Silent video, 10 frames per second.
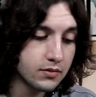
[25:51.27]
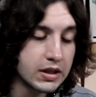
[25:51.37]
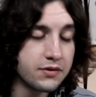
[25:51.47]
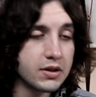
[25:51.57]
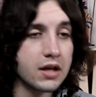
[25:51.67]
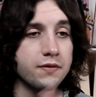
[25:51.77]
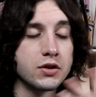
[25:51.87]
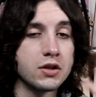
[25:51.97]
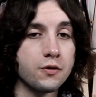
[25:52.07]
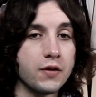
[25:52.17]
Even
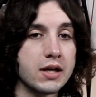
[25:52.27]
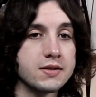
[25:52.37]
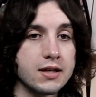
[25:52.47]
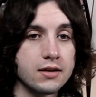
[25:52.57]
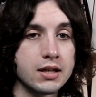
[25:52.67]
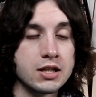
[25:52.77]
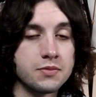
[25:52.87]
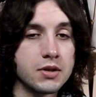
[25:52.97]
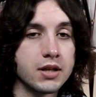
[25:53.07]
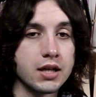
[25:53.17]
after he finds out that he's
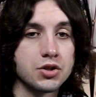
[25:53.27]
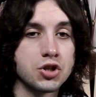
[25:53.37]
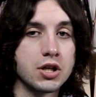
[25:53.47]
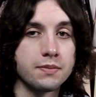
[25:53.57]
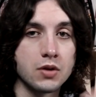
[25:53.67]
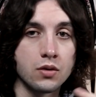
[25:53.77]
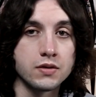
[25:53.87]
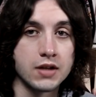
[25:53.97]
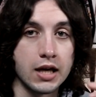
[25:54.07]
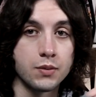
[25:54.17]
been like chipped the
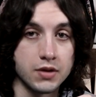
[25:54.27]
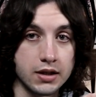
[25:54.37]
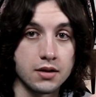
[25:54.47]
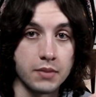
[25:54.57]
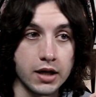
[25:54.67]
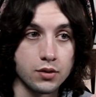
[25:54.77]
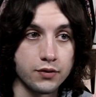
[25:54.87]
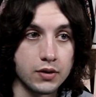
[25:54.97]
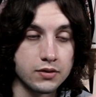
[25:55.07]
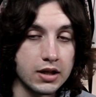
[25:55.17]
whole time with like the
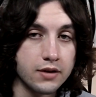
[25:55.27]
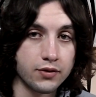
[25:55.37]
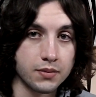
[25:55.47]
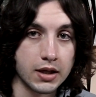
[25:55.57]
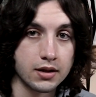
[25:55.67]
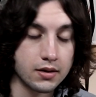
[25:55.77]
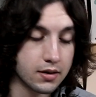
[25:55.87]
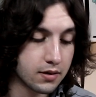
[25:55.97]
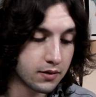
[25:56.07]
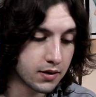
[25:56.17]
microphone thing from like
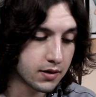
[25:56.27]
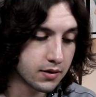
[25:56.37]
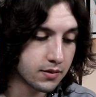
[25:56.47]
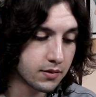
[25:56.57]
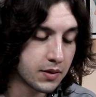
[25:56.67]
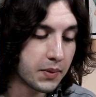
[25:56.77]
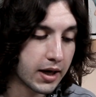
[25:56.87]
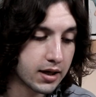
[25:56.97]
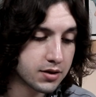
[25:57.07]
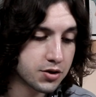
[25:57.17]
the
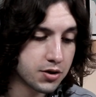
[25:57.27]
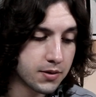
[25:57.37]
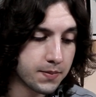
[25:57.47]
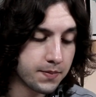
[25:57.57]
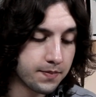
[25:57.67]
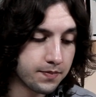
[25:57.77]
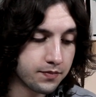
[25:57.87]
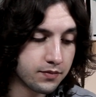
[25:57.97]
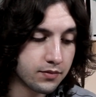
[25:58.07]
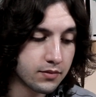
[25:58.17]
badge,
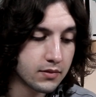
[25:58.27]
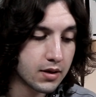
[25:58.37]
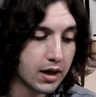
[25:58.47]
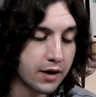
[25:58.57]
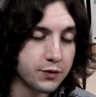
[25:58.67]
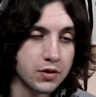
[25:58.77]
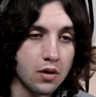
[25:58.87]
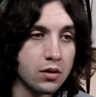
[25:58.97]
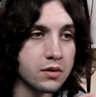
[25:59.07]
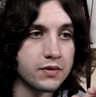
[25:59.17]
after
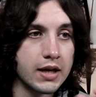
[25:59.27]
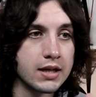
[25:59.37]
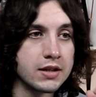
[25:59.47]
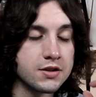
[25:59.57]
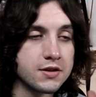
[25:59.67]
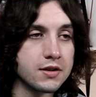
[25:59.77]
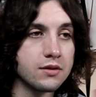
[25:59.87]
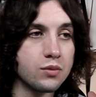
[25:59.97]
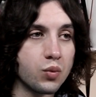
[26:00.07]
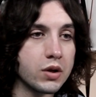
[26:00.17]
all of that, he's
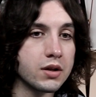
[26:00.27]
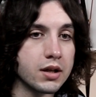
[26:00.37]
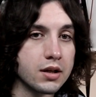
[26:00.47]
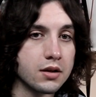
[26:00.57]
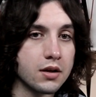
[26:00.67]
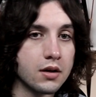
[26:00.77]
still willing